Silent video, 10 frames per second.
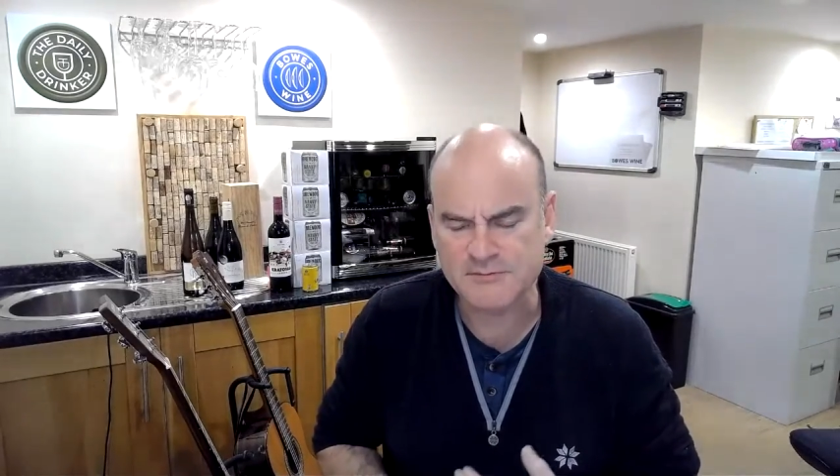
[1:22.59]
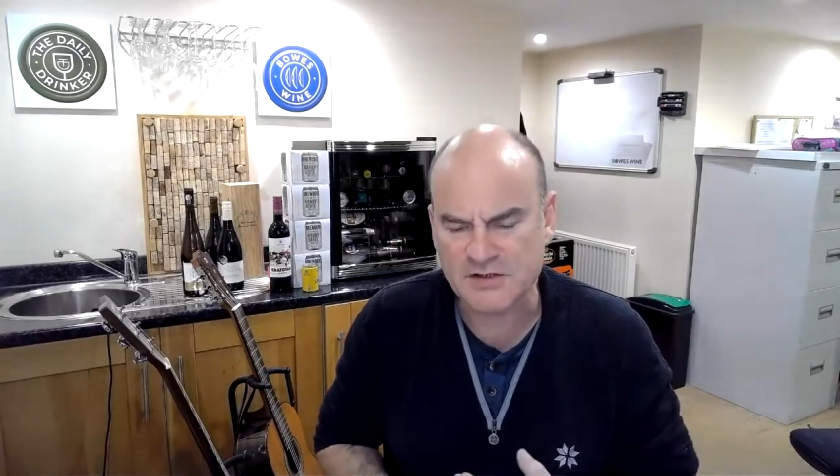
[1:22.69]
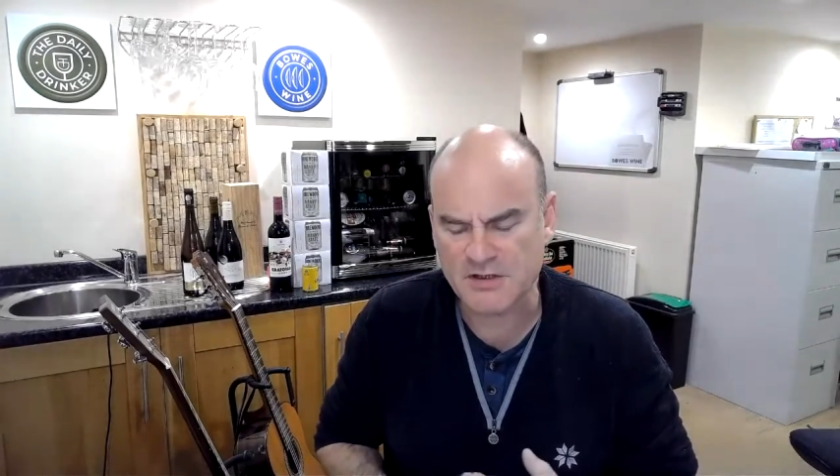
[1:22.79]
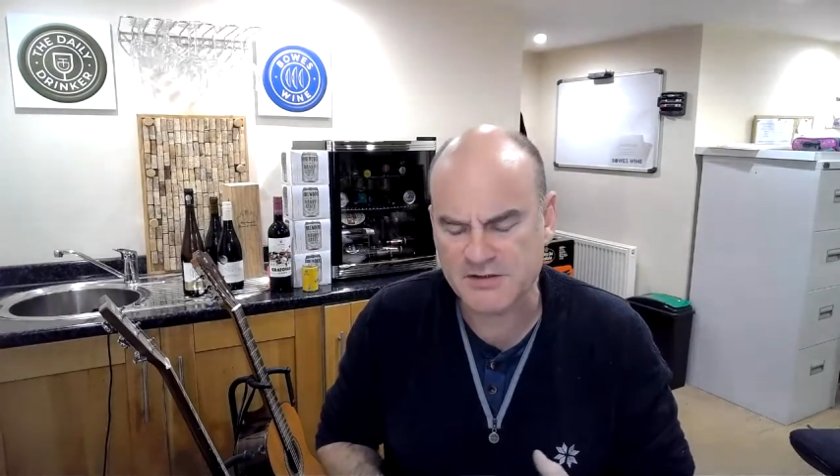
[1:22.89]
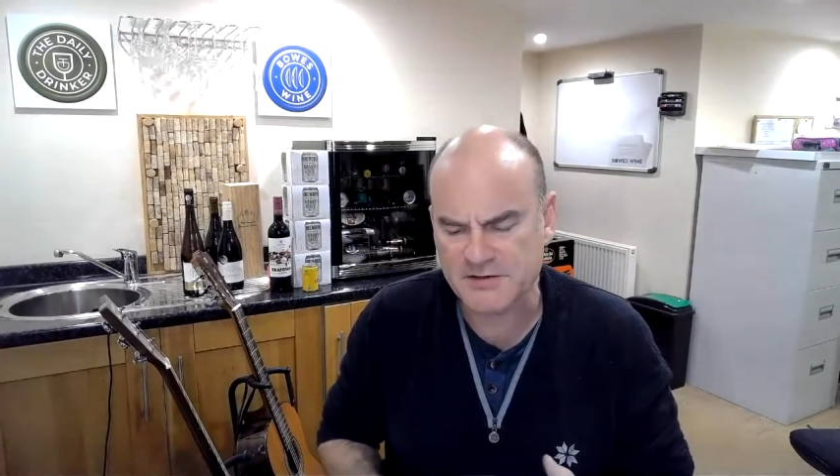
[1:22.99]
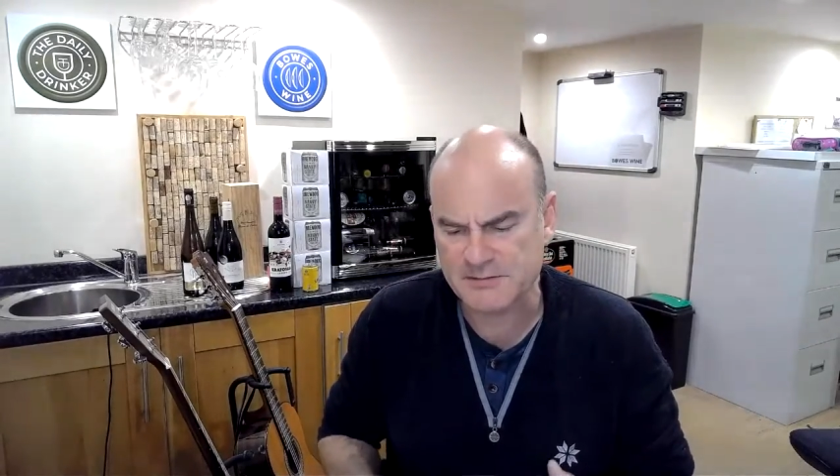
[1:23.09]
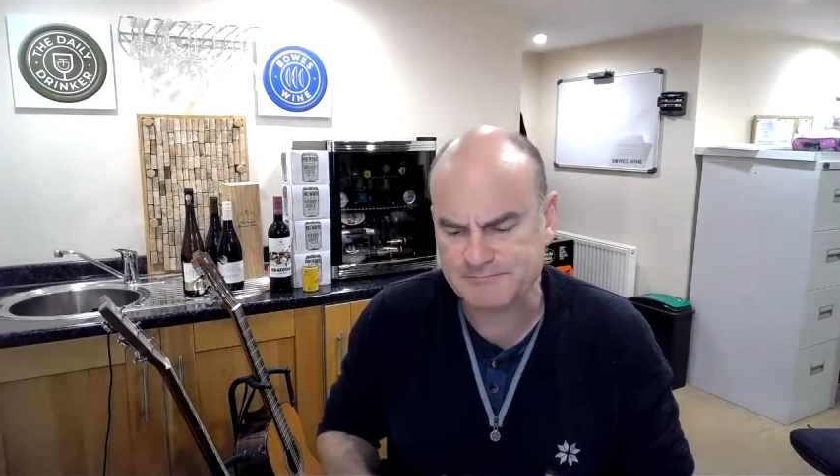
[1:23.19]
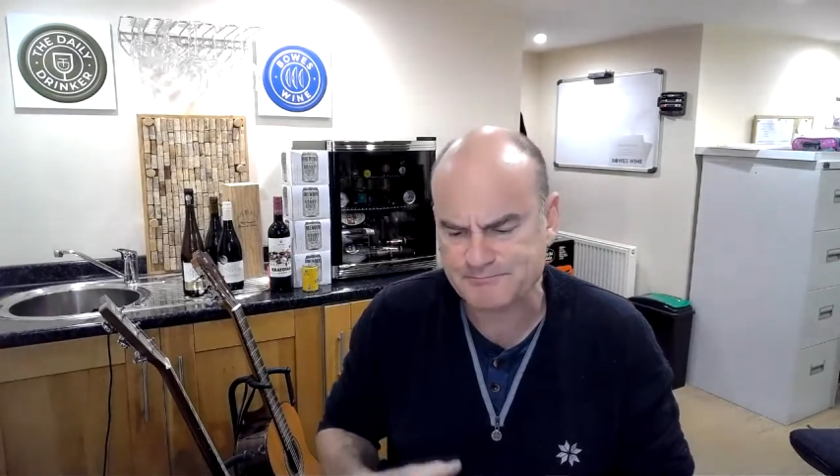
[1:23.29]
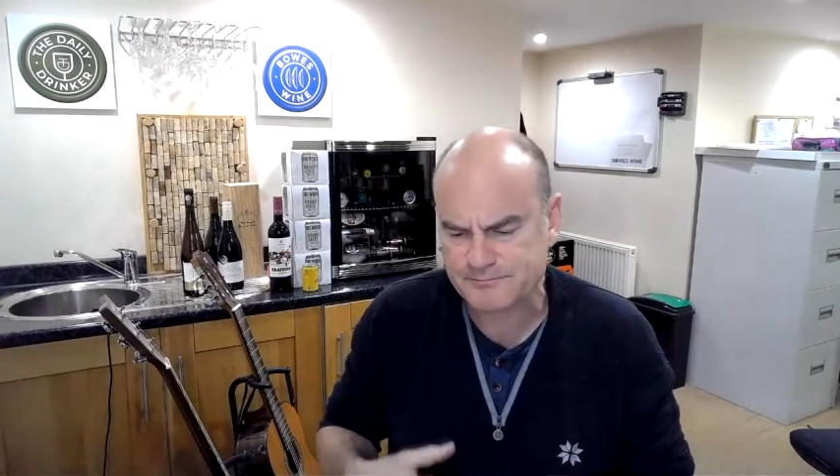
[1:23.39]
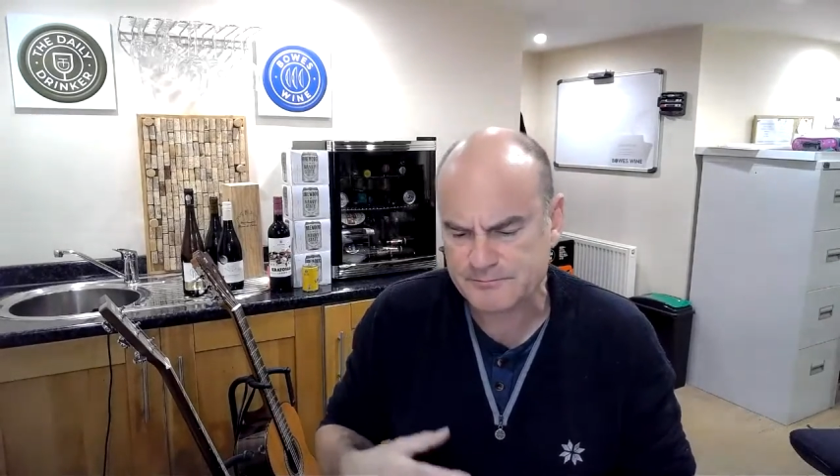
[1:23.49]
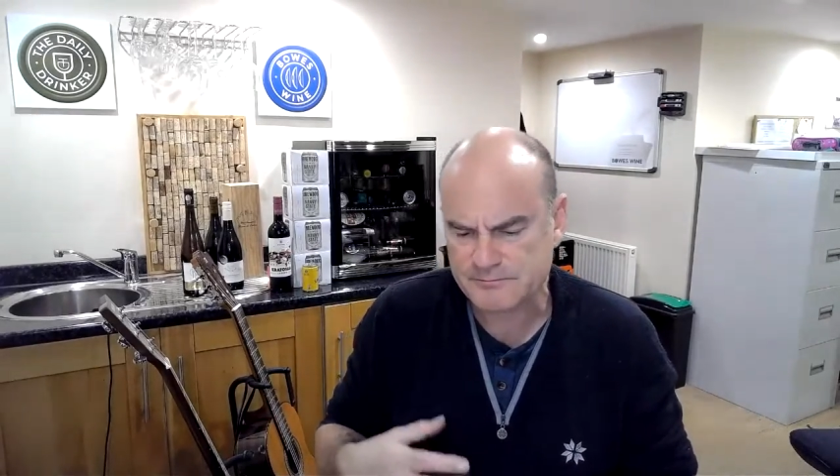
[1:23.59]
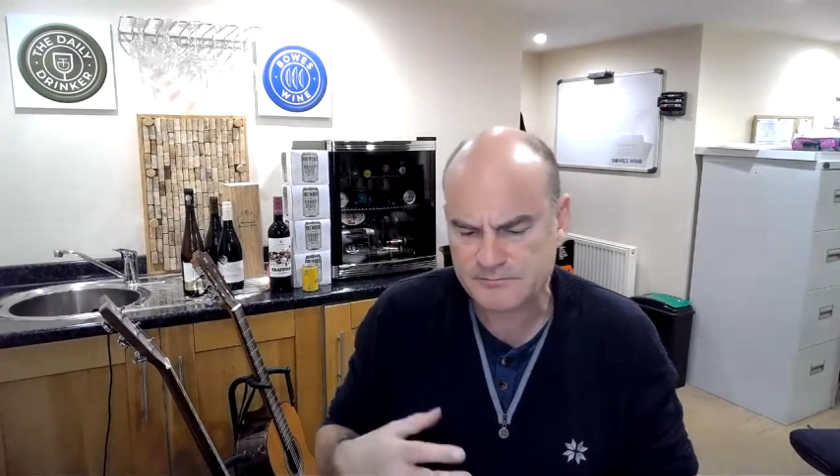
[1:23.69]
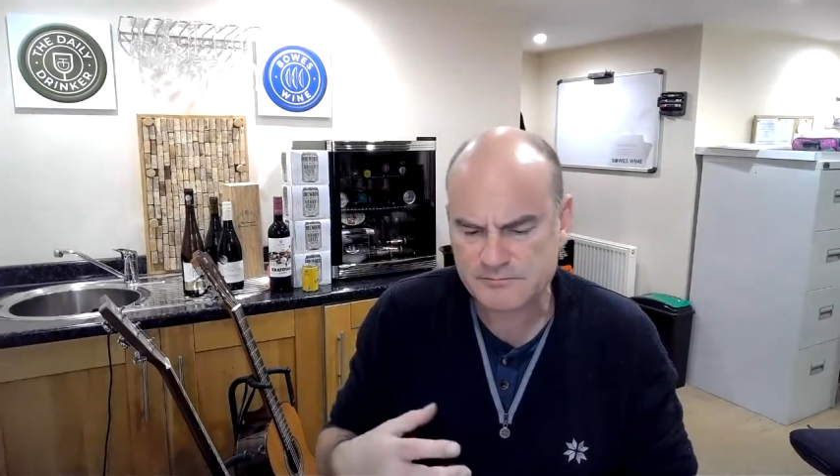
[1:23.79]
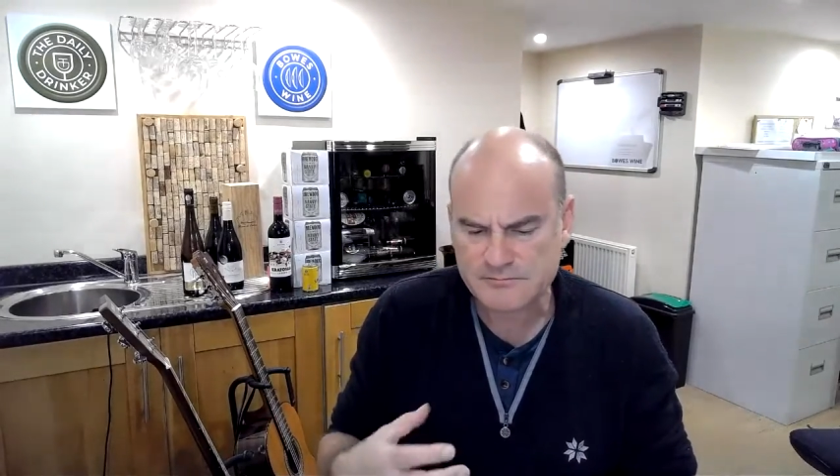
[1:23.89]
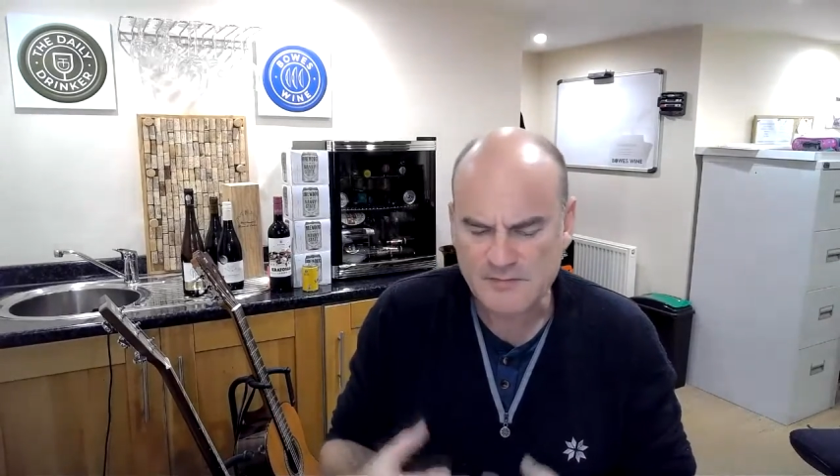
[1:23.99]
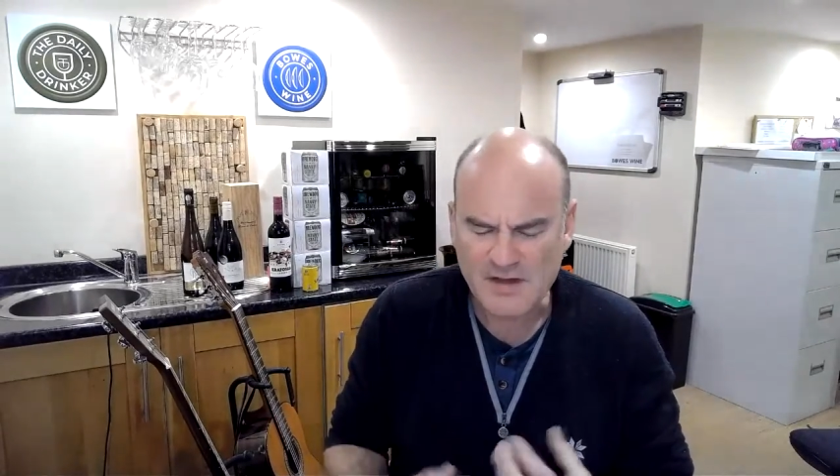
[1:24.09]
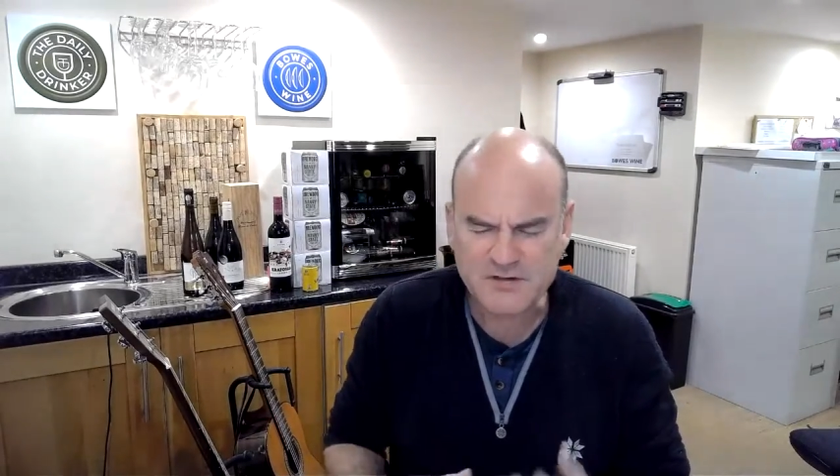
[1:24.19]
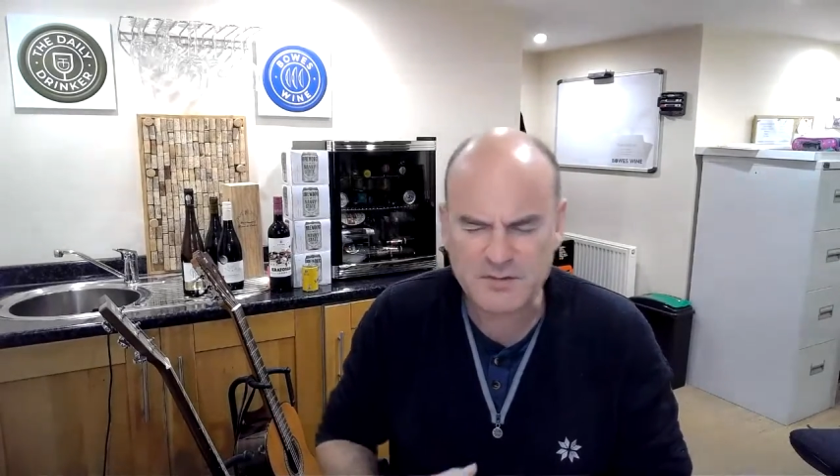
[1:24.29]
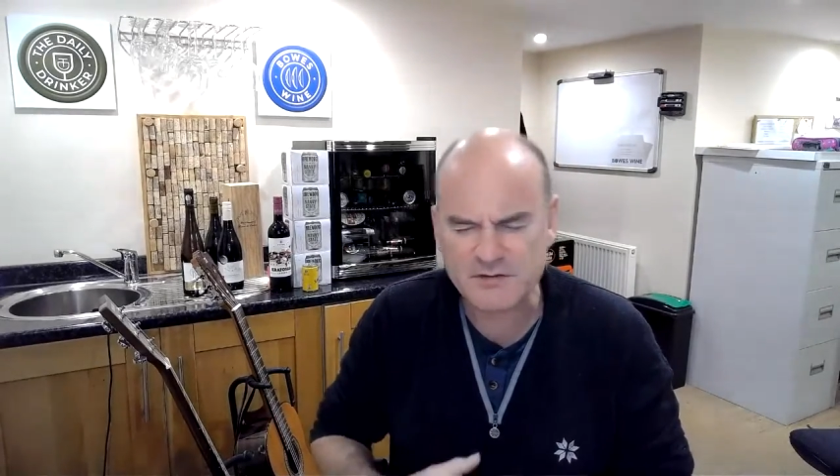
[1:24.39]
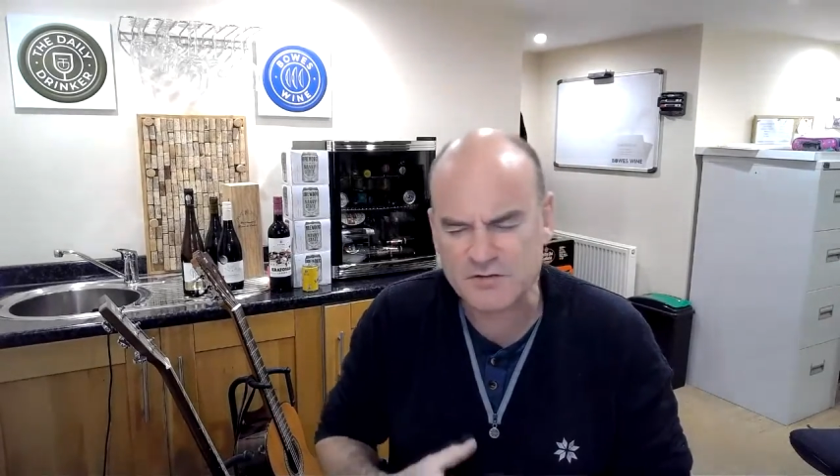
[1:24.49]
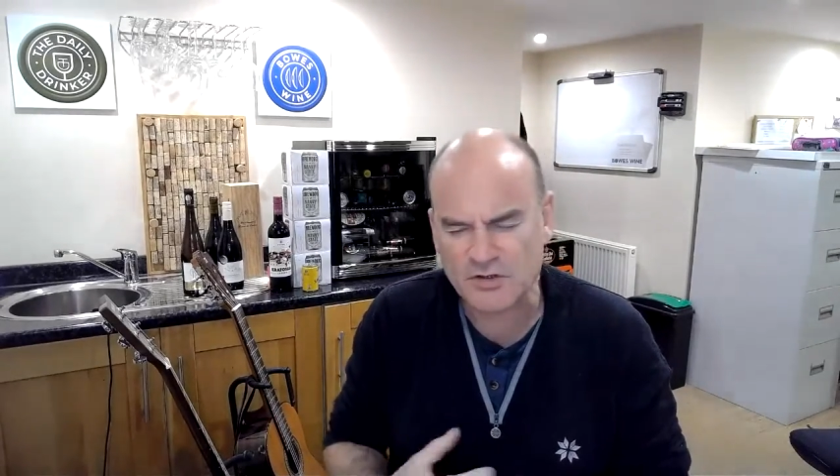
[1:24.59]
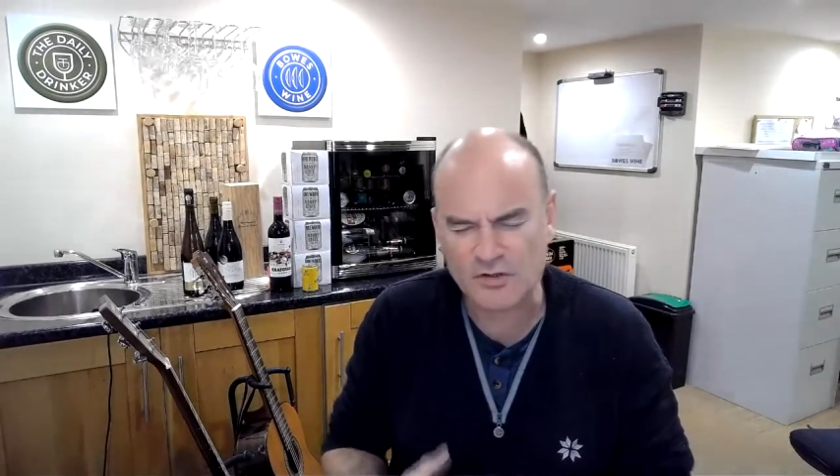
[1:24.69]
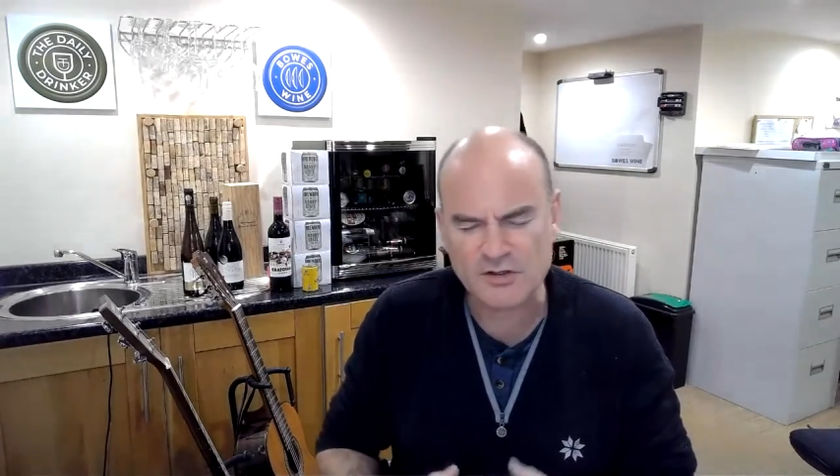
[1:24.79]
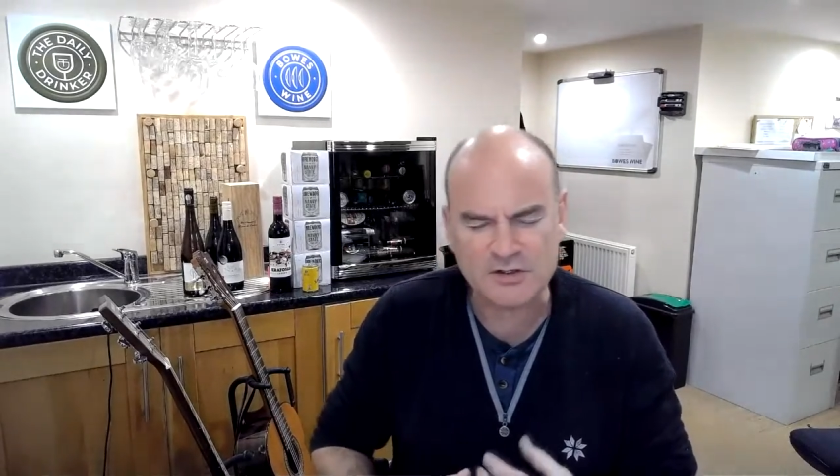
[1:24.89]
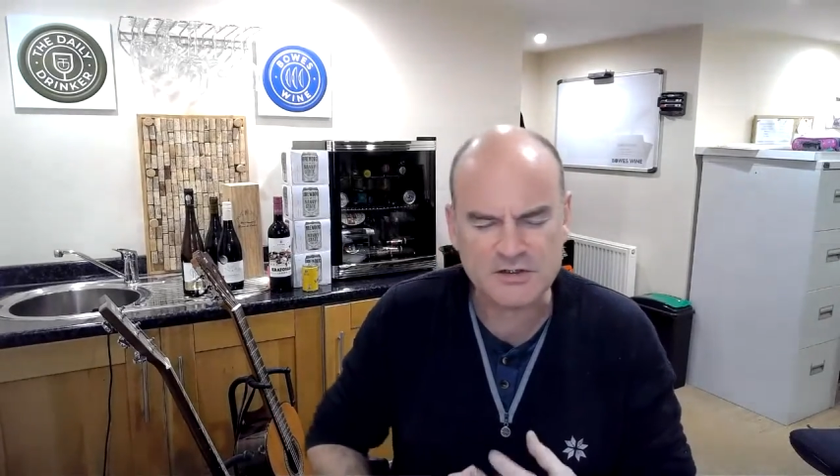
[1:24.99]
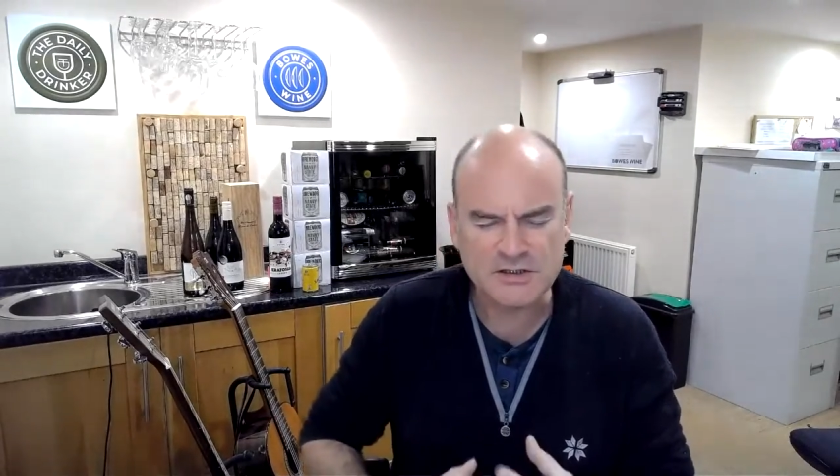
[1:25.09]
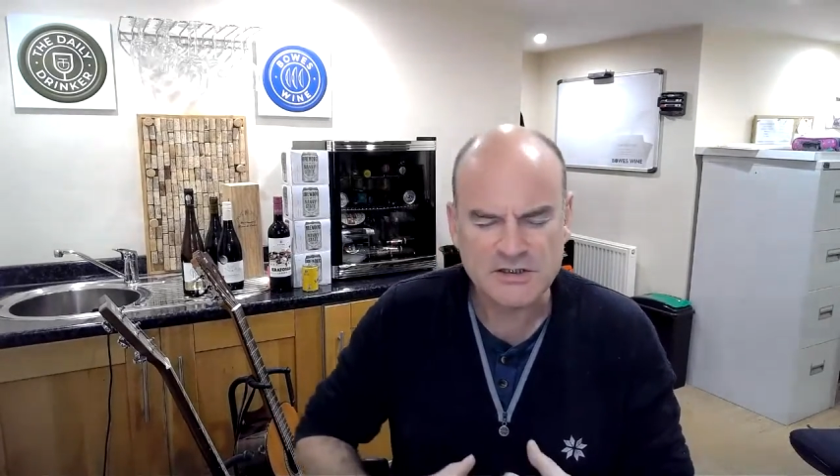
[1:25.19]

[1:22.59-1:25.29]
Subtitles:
So it's a bit of chocolate,